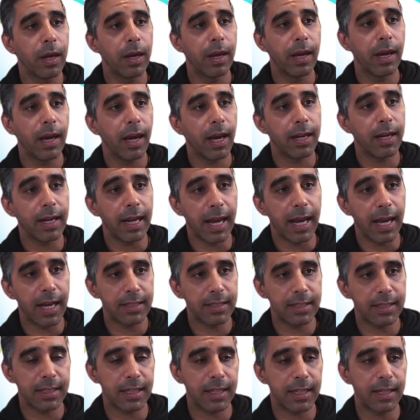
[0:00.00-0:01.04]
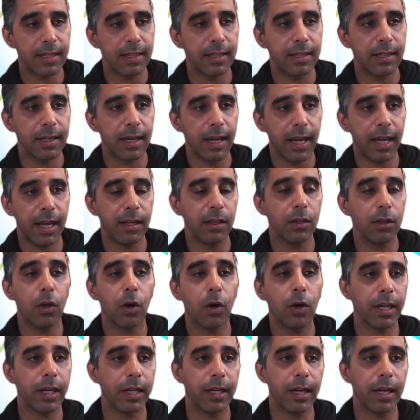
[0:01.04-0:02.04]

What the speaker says: an asset and lock it